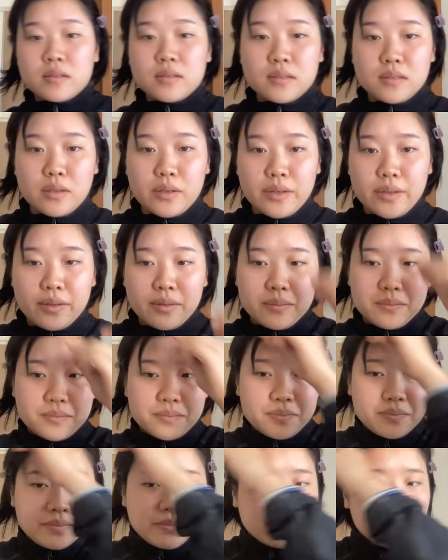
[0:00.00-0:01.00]
Sorry.
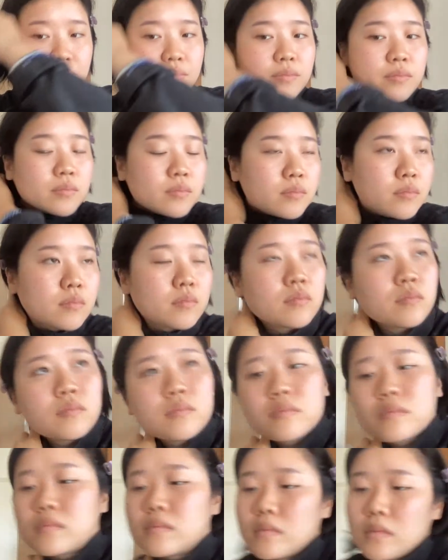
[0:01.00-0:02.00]

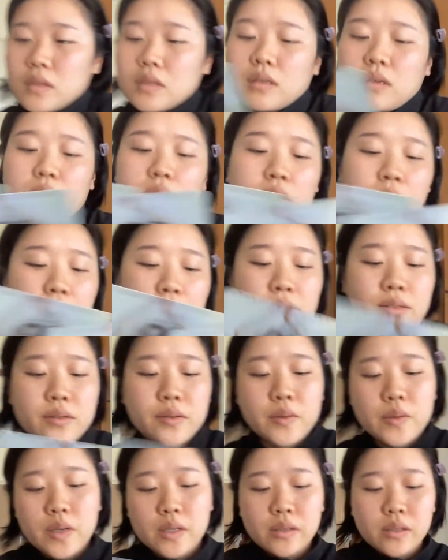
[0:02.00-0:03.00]
All right, so
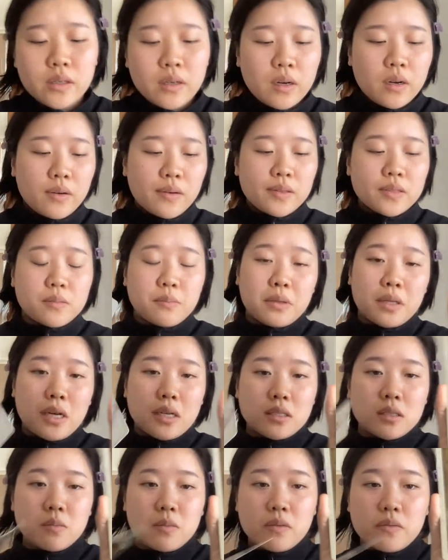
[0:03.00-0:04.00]
you got the cards
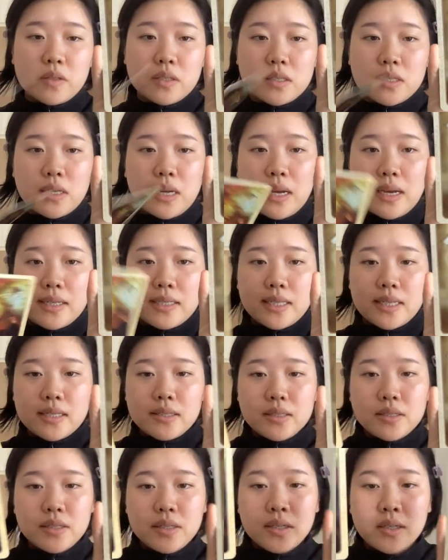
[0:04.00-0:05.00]
Blossom of the Sky
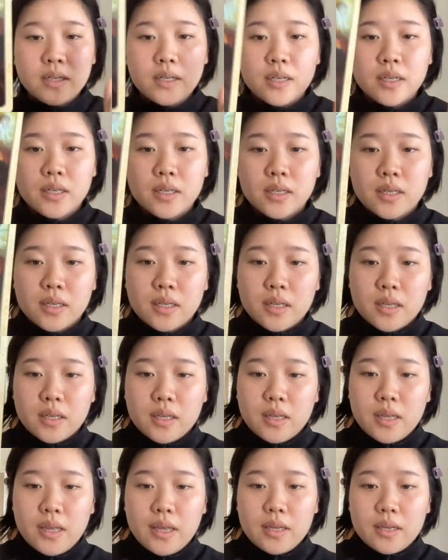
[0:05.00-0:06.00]
Dancer
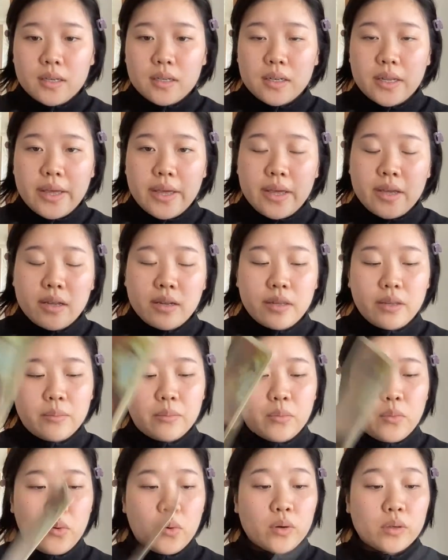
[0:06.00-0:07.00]
and 8
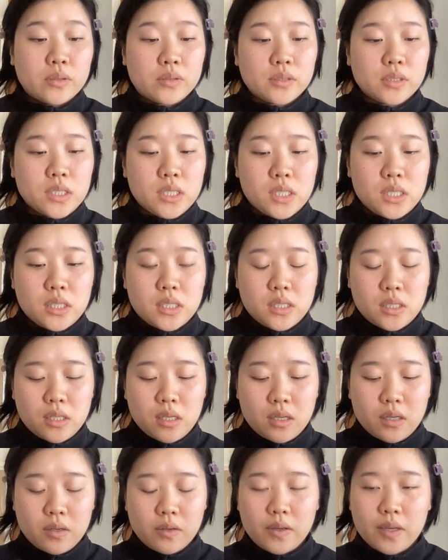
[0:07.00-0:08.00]
Immortals.
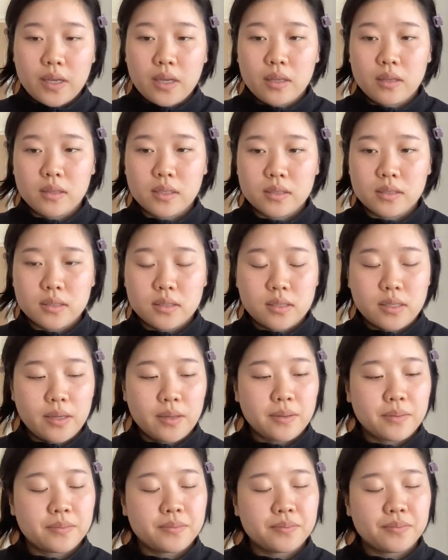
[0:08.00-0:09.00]
Okay, let's
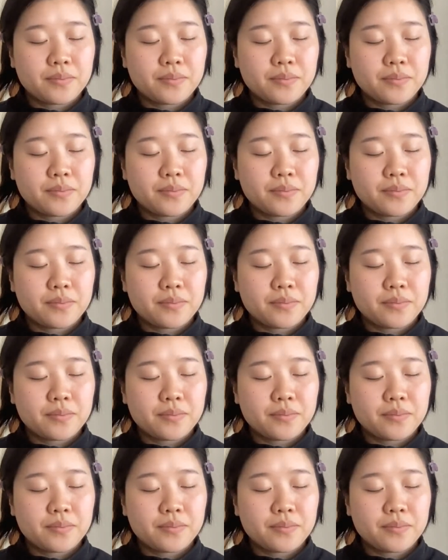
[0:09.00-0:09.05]
see.